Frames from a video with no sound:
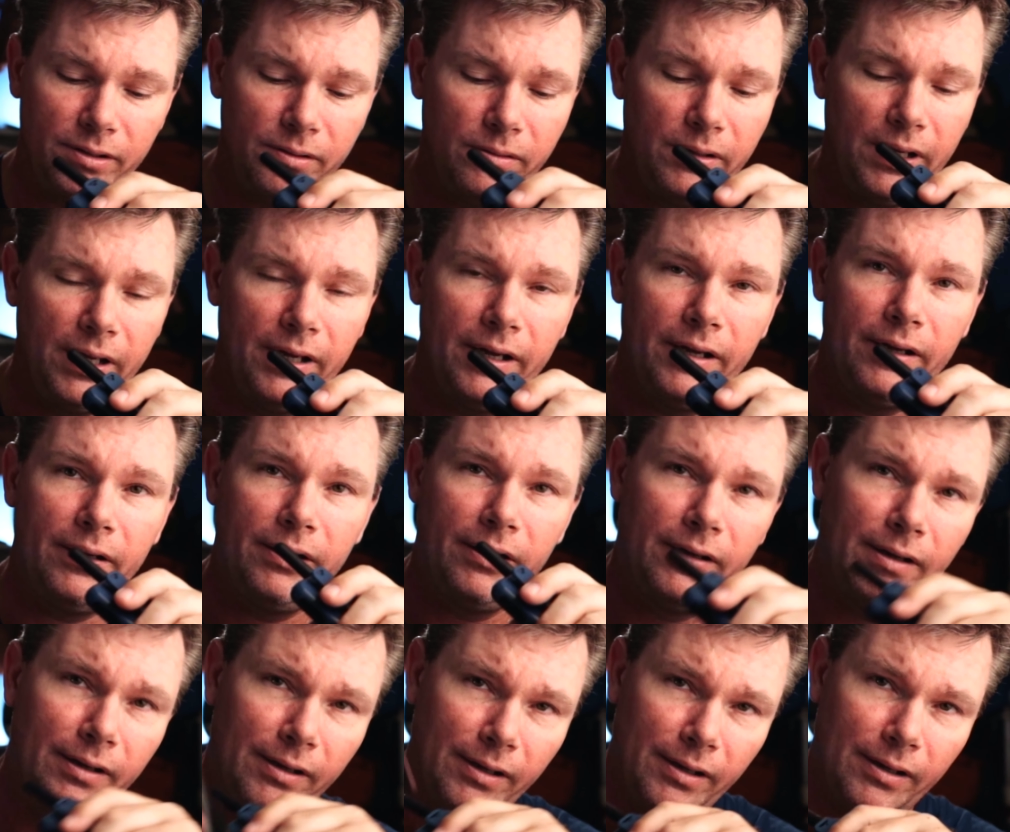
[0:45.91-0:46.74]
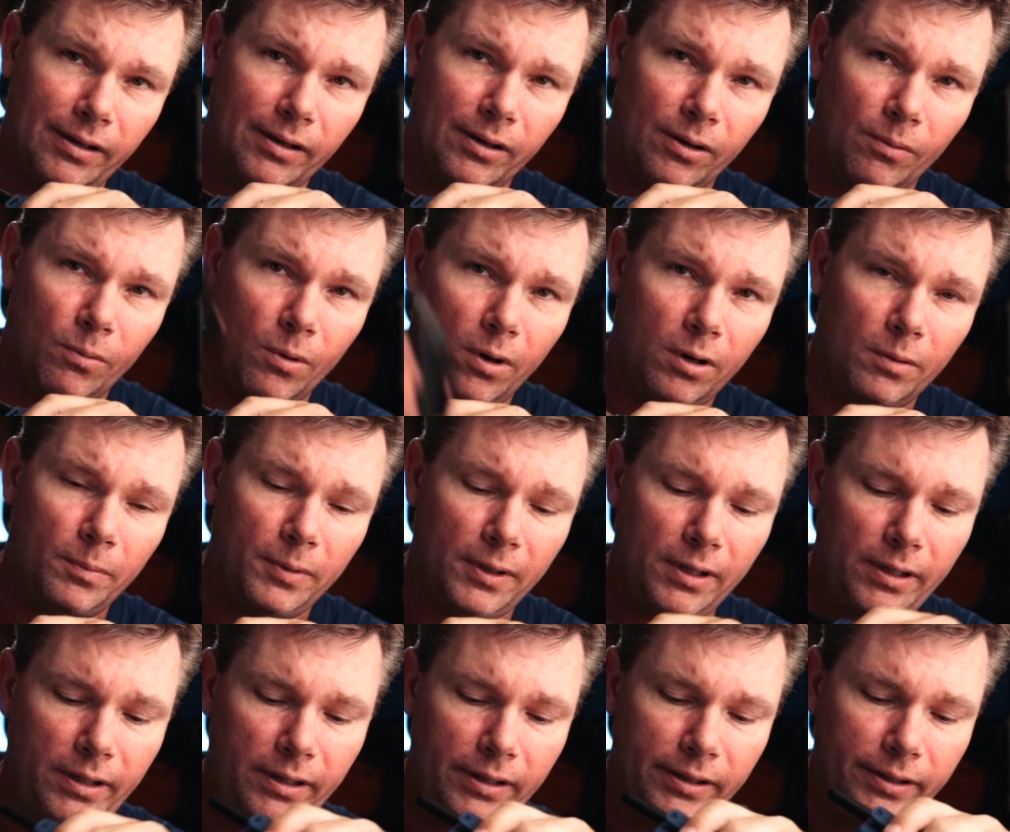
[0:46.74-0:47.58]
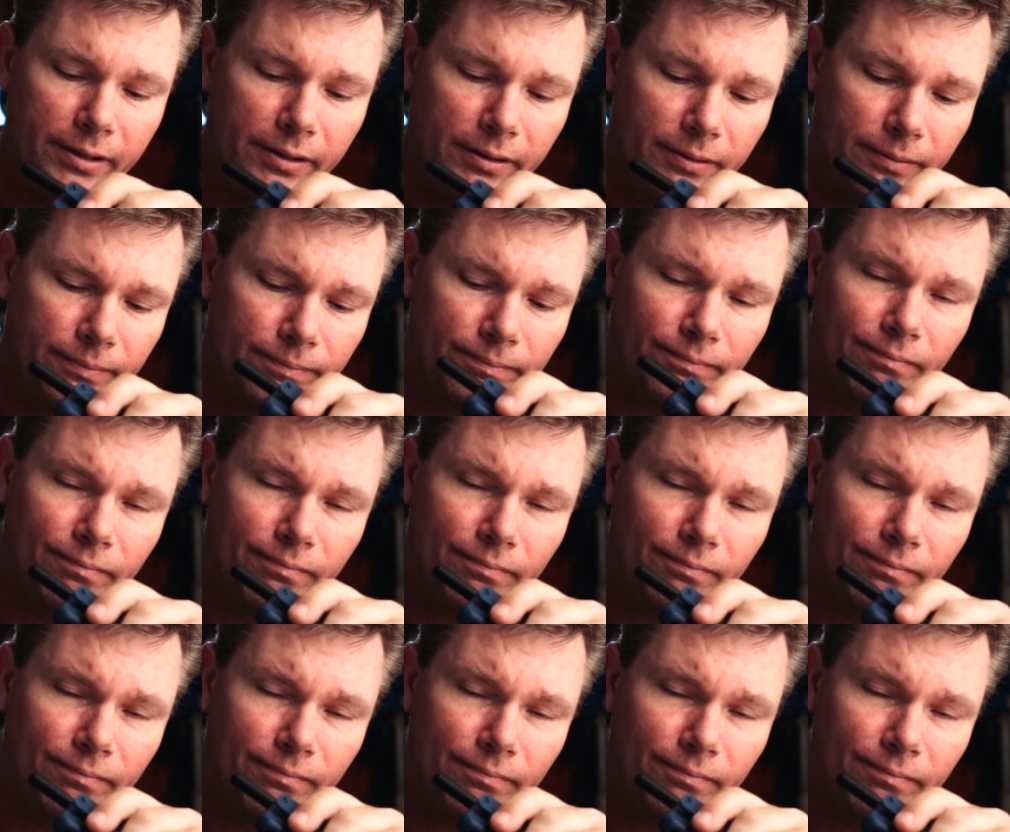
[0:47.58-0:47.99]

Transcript: You get a wall plug,